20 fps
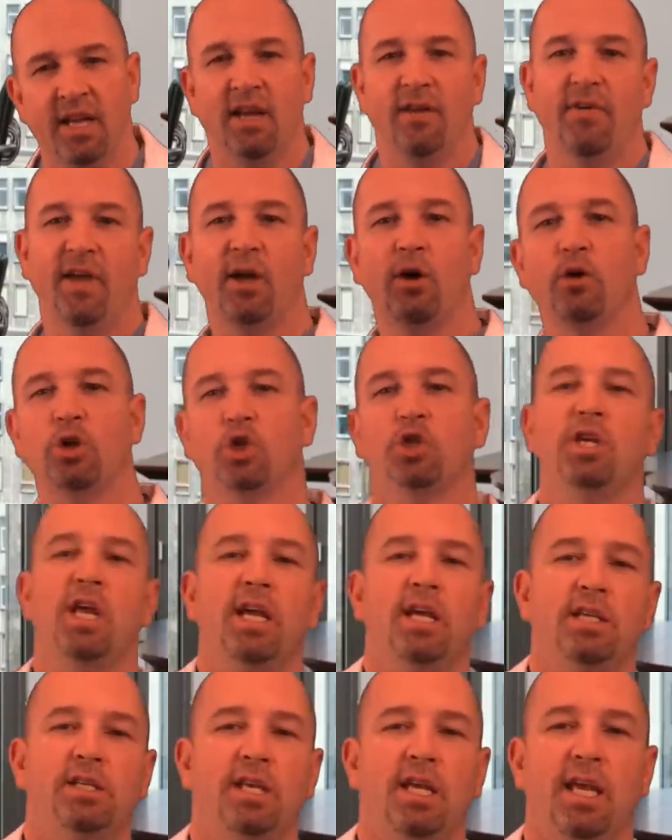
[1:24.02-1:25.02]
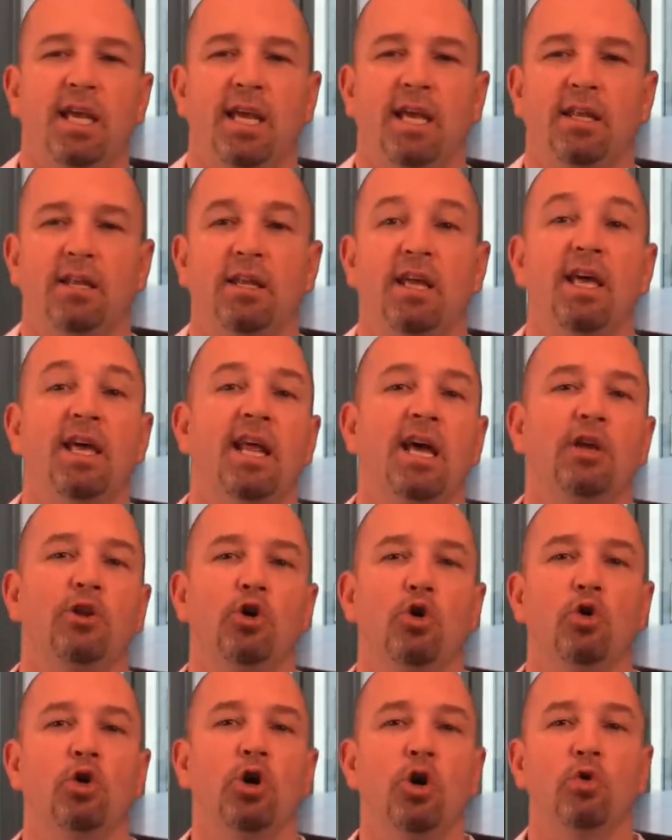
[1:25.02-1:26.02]
if I go to shake his hand and I
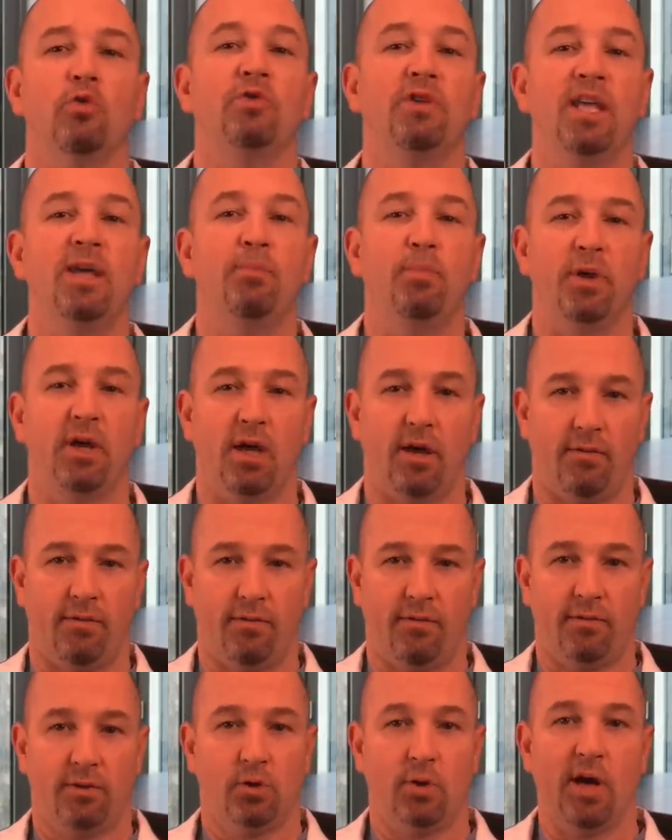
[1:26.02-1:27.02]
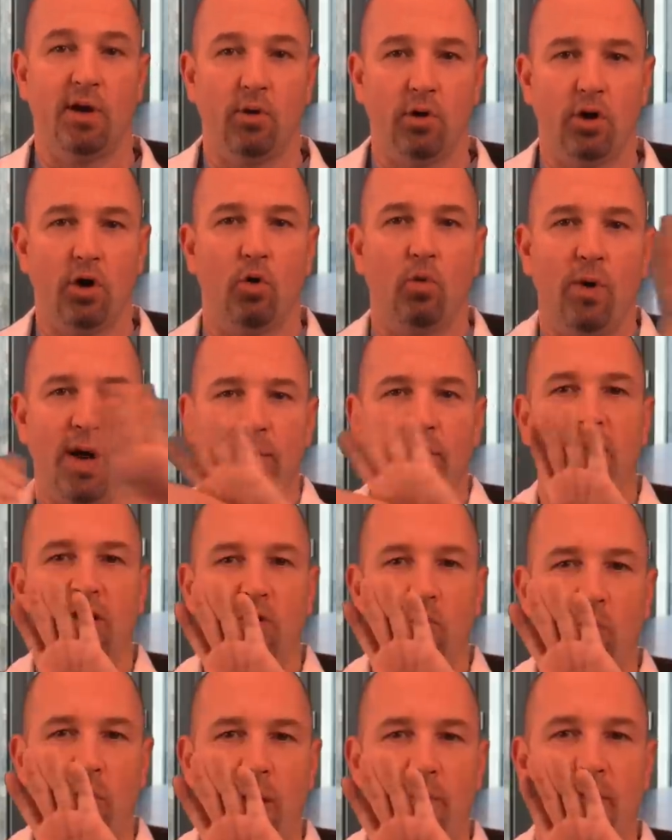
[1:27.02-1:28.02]
don't go deep enough. So I don't go webbing
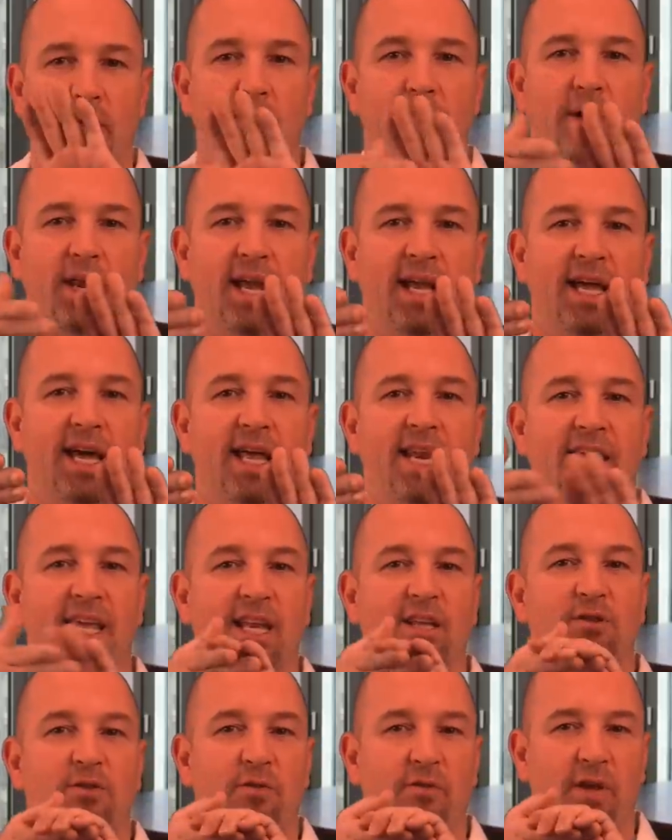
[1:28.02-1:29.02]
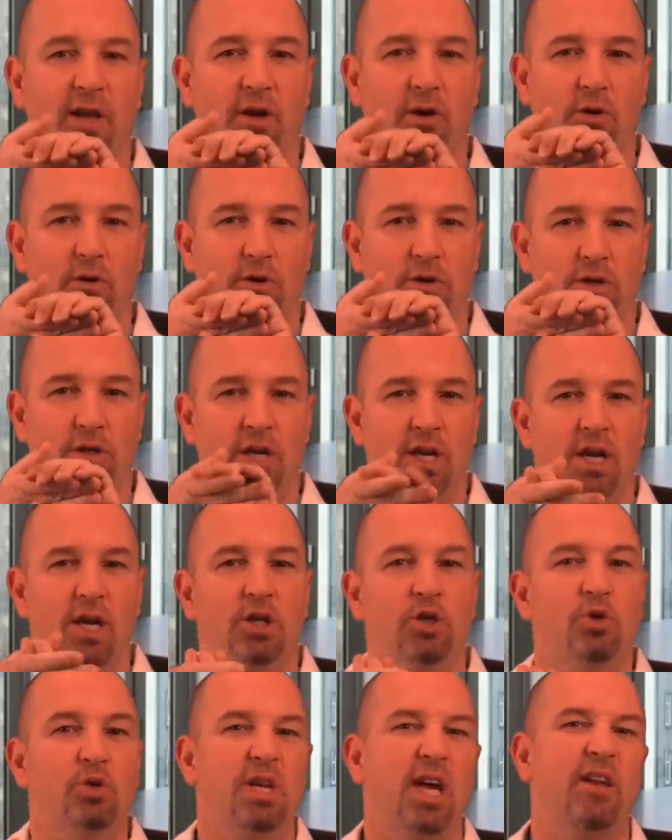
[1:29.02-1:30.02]
to webbing, but I kind of get his fingers.
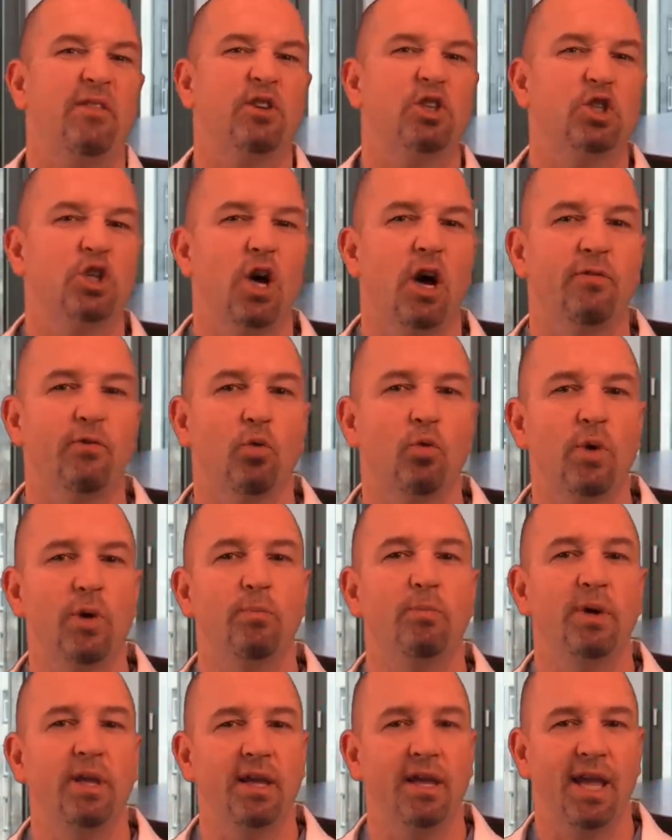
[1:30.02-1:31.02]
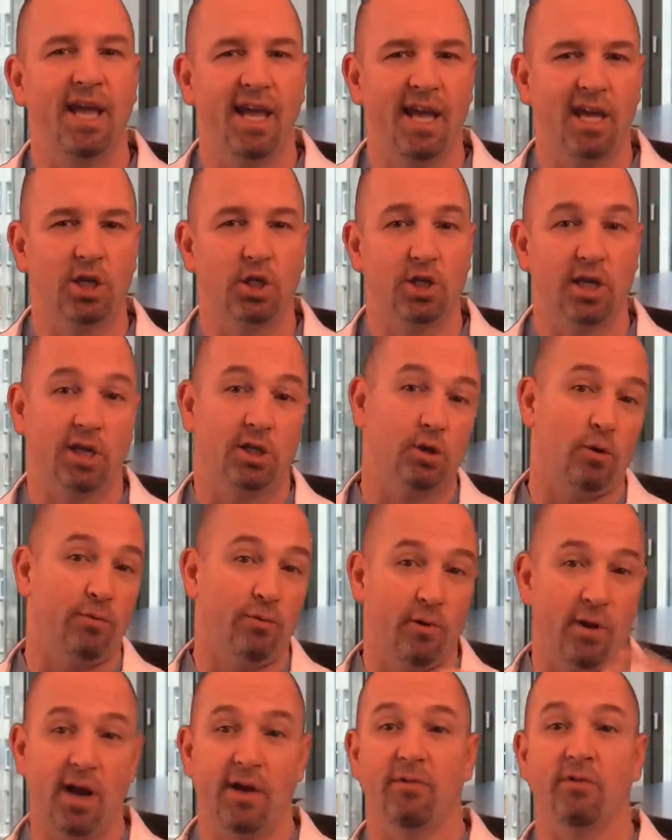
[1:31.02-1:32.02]
So it's kind of a soft, wimpy handshake. So
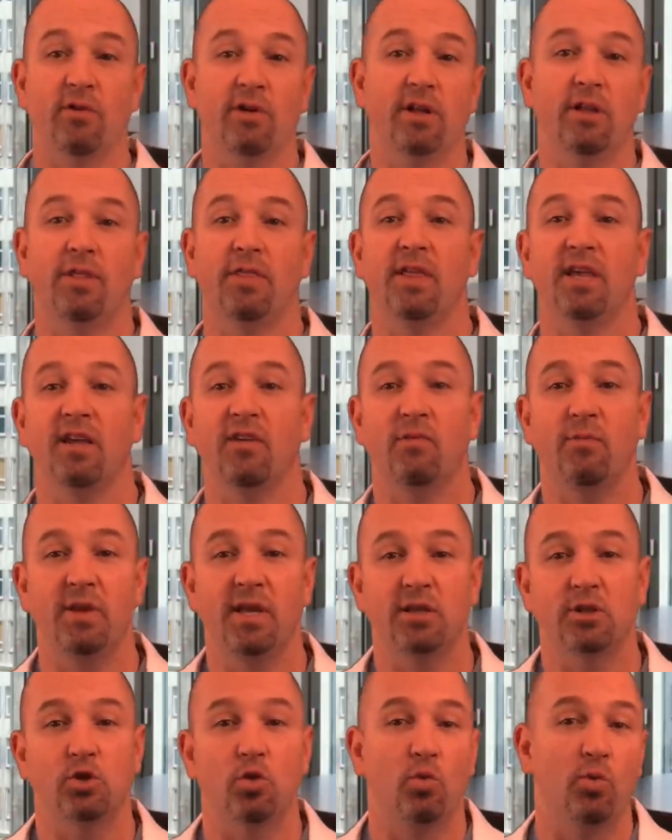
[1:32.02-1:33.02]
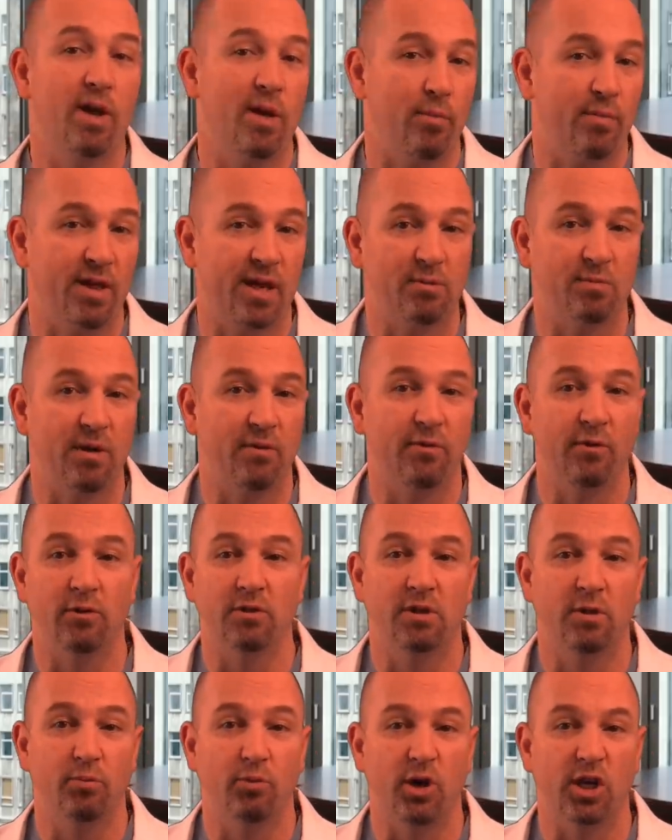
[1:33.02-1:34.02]
forever he'll think of me as a wimp. That's my
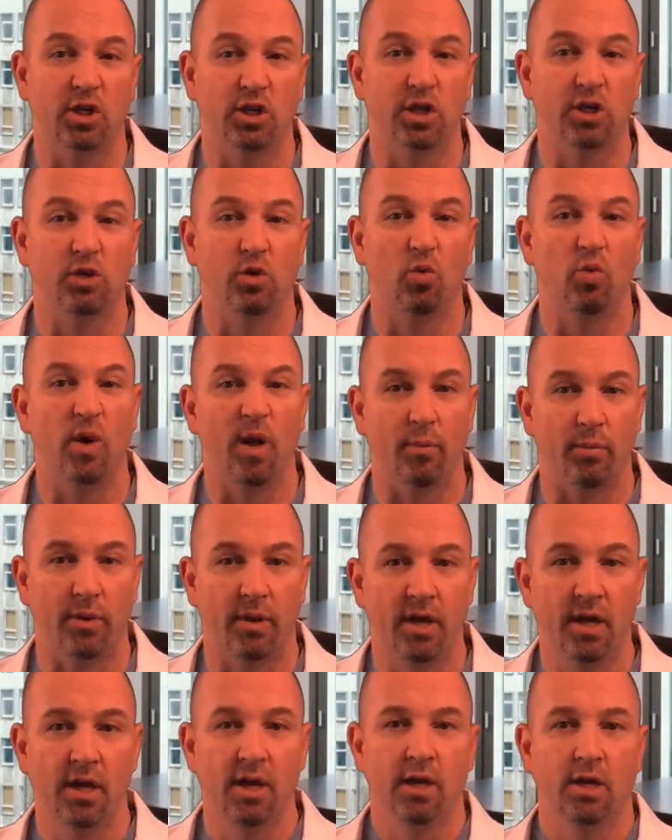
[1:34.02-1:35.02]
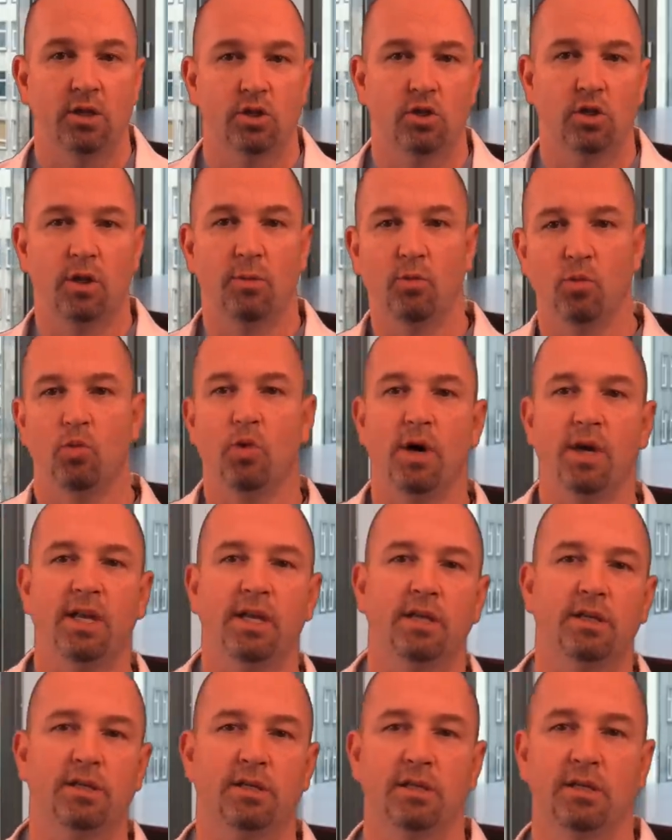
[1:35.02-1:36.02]
first impression, as a wimp. So number one
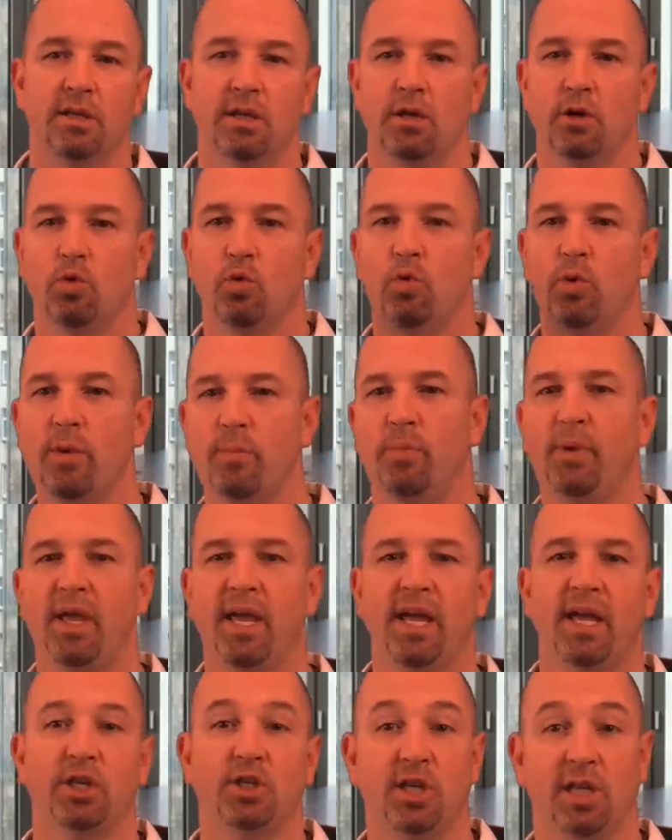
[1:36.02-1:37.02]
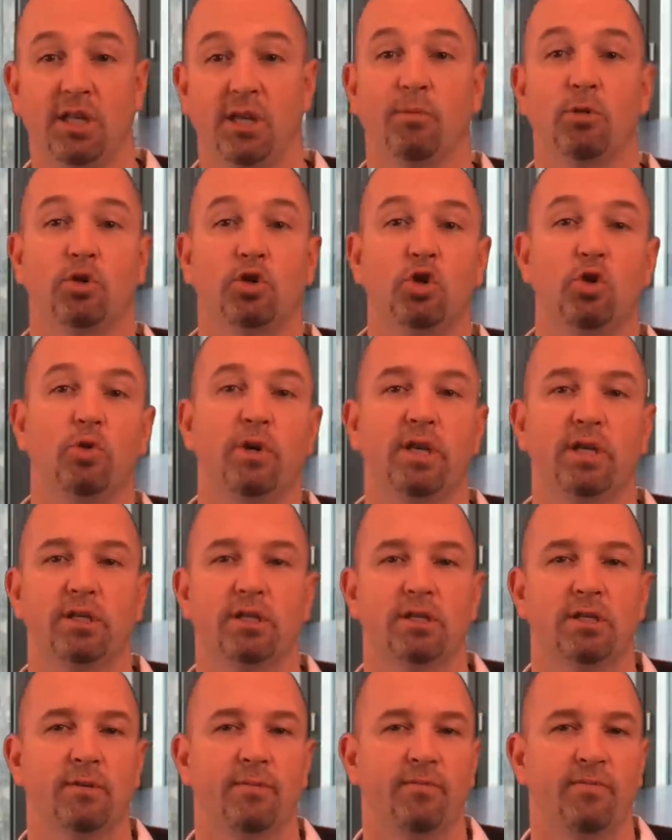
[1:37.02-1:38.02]
is wimpy handshake. Number two
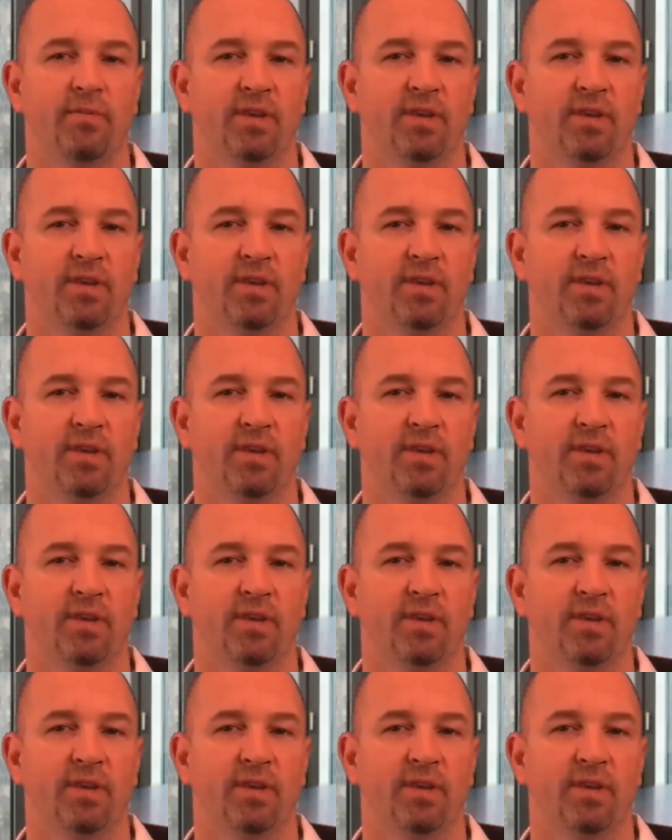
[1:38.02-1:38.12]
is,